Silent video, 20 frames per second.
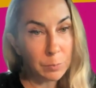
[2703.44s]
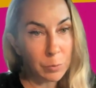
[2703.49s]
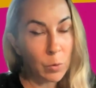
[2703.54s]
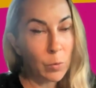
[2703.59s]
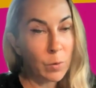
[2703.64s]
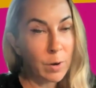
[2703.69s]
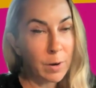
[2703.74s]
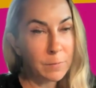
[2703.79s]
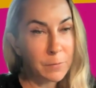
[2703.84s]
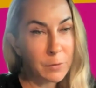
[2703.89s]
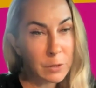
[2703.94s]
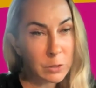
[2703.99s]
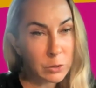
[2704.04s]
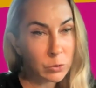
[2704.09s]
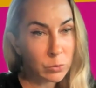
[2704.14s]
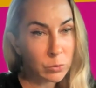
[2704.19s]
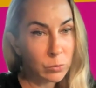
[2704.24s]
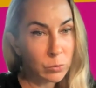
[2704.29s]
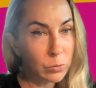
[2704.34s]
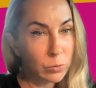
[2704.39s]
program for the
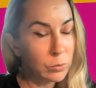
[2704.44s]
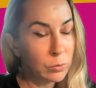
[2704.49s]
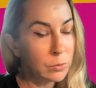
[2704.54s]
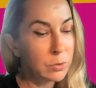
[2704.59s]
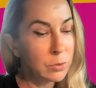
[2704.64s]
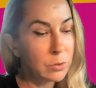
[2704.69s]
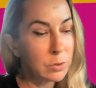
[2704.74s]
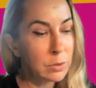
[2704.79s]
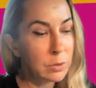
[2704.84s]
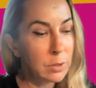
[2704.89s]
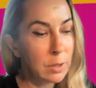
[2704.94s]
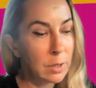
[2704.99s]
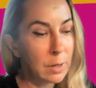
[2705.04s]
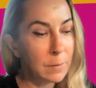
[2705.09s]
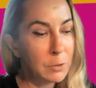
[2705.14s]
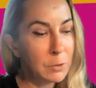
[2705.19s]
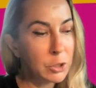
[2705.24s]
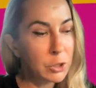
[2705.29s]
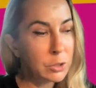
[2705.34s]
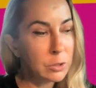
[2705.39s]
schools,
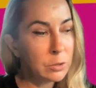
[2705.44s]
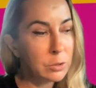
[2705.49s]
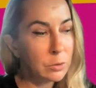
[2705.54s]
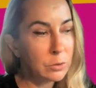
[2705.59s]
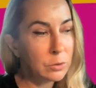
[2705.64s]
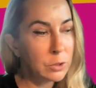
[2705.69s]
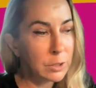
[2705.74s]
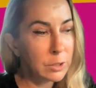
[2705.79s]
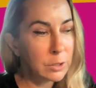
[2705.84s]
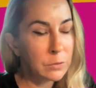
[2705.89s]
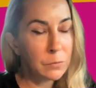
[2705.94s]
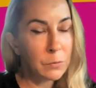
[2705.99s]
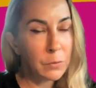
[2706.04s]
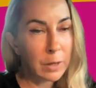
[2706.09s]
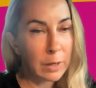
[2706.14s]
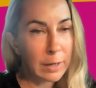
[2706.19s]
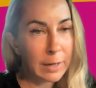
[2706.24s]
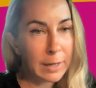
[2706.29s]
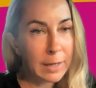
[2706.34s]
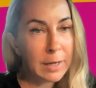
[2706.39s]
which is not just for
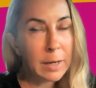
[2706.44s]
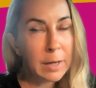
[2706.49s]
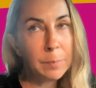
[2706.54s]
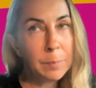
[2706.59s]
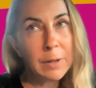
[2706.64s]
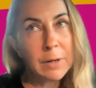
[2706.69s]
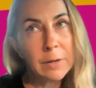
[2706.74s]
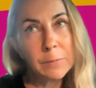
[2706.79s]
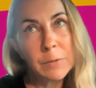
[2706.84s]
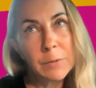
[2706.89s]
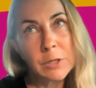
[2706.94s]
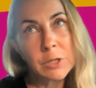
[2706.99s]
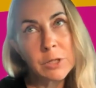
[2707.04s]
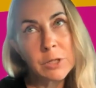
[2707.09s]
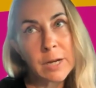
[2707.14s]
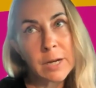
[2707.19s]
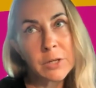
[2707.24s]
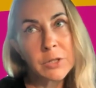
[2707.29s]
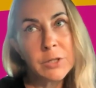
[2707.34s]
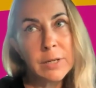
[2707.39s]
the cleanup, but which
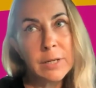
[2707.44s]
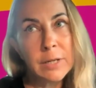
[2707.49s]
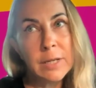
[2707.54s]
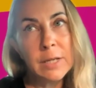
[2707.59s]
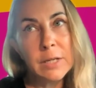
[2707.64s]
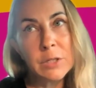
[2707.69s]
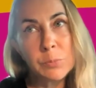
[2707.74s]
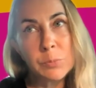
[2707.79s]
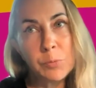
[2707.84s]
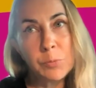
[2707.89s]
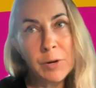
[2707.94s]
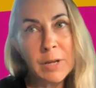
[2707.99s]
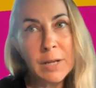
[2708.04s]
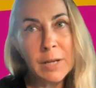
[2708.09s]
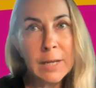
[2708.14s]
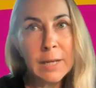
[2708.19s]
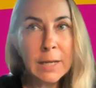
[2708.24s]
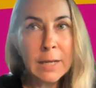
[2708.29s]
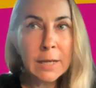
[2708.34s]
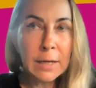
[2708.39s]
actually is
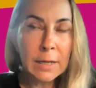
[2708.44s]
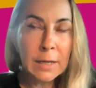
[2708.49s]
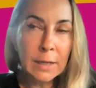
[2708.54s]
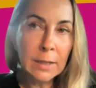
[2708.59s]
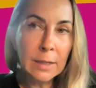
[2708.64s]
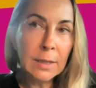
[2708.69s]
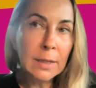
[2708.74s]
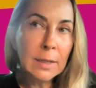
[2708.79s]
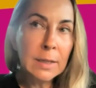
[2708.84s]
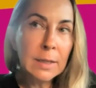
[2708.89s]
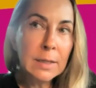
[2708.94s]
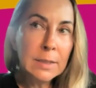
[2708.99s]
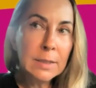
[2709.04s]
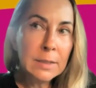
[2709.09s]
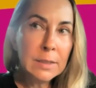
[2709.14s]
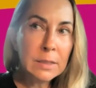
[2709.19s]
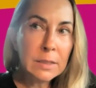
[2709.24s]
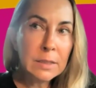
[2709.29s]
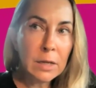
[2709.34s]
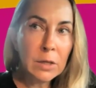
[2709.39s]
bringing
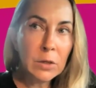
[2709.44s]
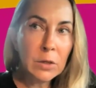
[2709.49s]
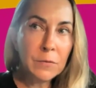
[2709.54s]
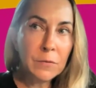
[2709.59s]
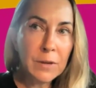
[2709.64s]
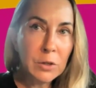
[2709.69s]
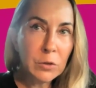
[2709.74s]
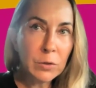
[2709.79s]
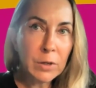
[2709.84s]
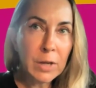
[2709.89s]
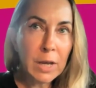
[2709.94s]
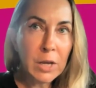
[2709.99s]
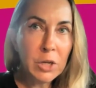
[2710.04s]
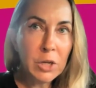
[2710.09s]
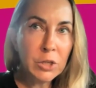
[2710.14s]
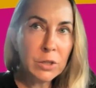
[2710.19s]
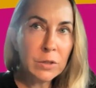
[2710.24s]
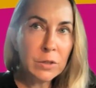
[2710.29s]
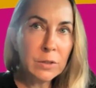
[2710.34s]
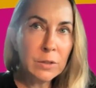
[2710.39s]
this kind of
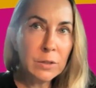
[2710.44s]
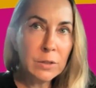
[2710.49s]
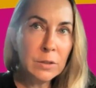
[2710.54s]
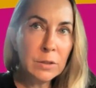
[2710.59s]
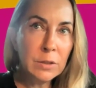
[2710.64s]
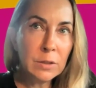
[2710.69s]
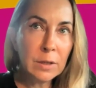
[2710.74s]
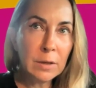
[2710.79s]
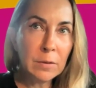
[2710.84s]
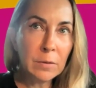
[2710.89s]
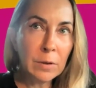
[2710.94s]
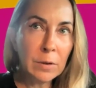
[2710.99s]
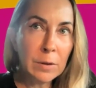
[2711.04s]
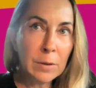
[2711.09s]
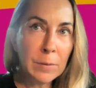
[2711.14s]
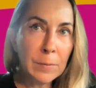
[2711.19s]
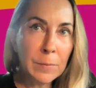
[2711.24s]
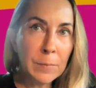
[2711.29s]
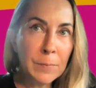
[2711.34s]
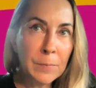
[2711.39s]
education,
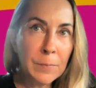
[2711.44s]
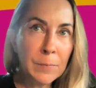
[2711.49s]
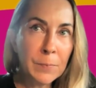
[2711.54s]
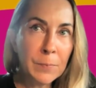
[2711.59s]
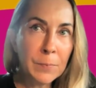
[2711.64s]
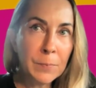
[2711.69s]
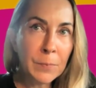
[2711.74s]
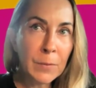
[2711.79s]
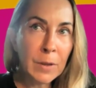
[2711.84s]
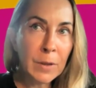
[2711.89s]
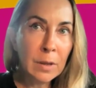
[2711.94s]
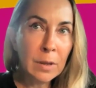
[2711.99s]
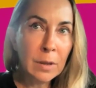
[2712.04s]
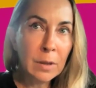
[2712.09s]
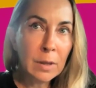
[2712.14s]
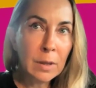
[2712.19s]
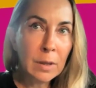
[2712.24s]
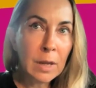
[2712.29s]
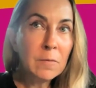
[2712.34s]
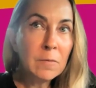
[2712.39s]

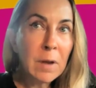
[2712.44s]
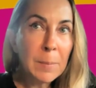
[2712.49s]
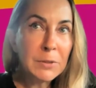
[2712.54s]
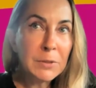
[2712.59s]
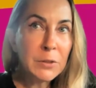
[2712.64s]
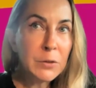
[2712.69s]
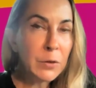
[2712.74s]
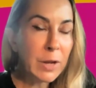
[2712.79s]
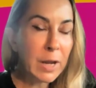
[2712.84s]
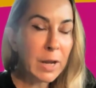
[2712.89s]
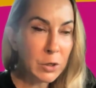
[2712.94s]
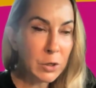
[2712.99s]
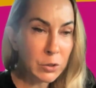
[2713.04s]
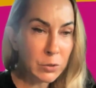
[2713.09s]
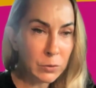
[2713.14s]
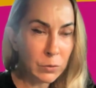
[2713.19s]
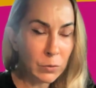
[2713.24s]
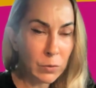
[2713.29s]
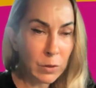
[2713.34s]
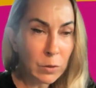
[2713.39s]
environmental
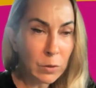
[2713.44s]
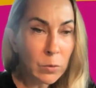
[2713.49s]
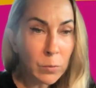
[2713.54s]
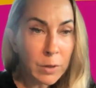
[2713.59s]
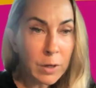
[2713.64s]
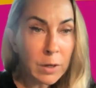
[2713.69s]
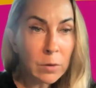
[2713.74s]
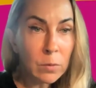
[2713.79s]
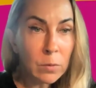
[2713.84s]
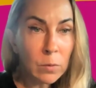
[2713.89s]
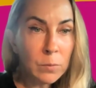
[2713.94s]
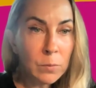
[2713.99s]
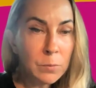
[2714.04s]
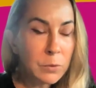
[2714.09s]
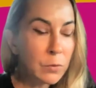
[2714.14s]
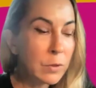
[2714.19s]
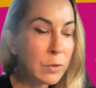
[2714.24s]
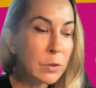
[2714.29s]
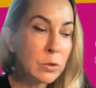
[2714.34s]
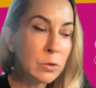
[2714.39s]
education to the curriculums,
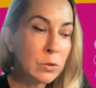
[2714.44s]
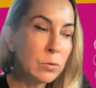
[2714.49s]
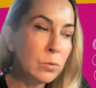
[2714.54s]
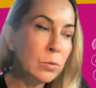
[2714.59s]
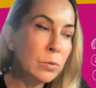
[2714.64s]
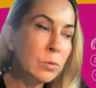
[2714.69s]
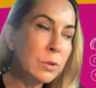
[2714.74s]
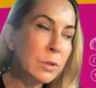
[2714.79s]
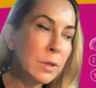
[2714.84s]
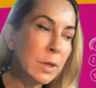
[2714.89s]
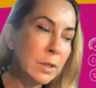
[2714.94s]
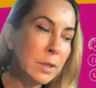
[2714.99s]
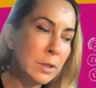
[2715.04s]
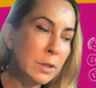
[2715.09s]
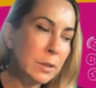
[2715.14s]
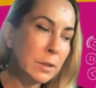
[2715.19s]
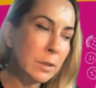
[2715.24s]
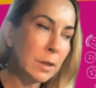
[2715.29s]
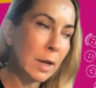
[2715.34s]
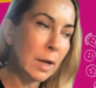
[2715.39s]
to the schools,
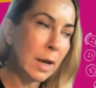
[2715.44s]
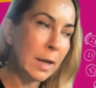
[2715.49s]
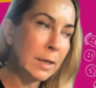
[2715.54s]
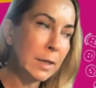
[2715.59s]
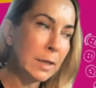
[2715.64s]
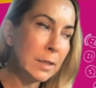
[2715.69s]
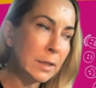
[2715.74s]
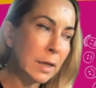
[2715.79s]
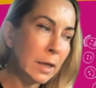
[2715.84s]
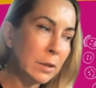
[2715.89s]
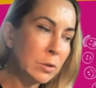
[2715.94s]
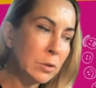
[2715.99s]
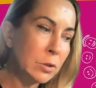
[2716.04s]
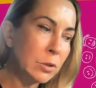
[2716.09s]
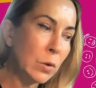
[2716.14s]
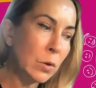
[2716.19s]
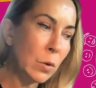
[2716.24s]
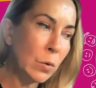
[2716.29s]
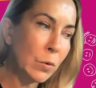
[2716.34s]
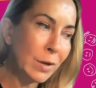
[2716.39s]
and it's
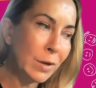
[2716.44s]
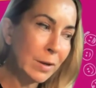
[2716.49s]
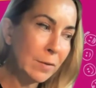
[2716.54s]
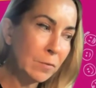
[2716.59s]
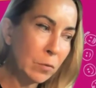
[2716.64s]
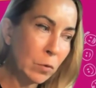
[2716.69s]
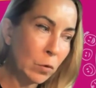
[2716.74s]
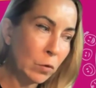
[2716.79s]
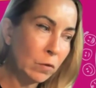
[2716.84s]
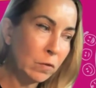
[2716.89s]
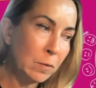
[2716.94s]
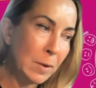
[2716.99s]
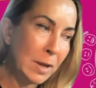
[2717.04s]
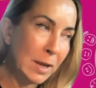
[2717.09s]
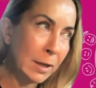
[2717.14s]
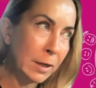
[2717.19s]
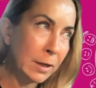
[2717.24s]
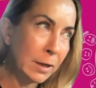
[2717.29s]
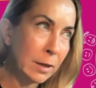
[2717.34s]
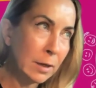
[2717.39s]
also
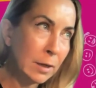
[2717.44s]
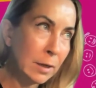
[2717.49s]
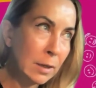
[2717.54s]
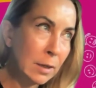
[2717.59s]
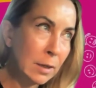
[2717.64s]
involving